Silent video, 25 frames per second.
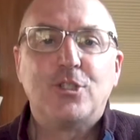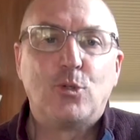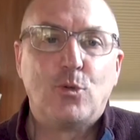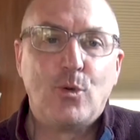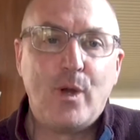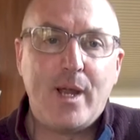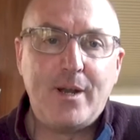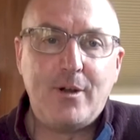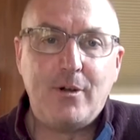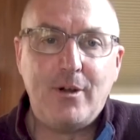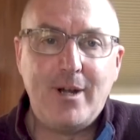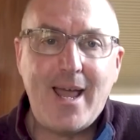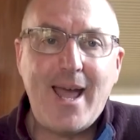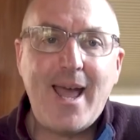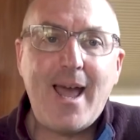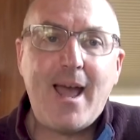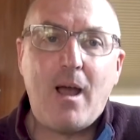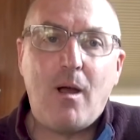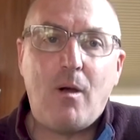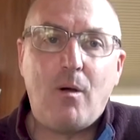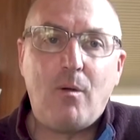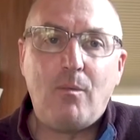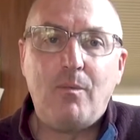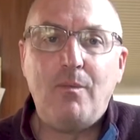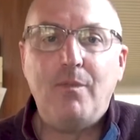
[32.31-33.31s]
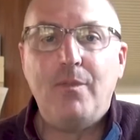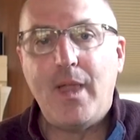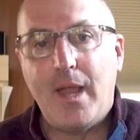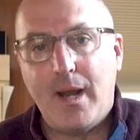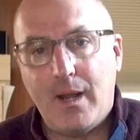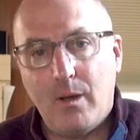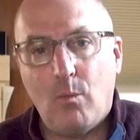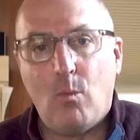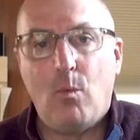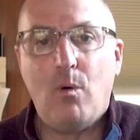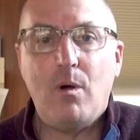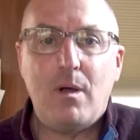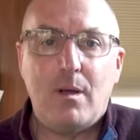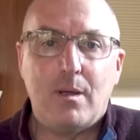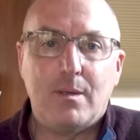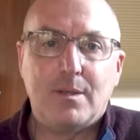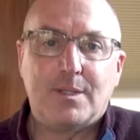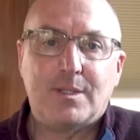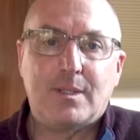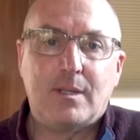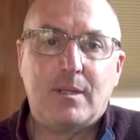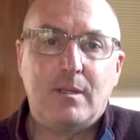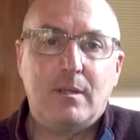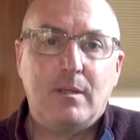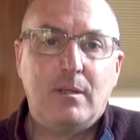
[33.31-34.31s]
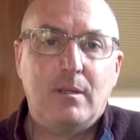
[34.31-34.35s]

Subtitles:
greater now than it was.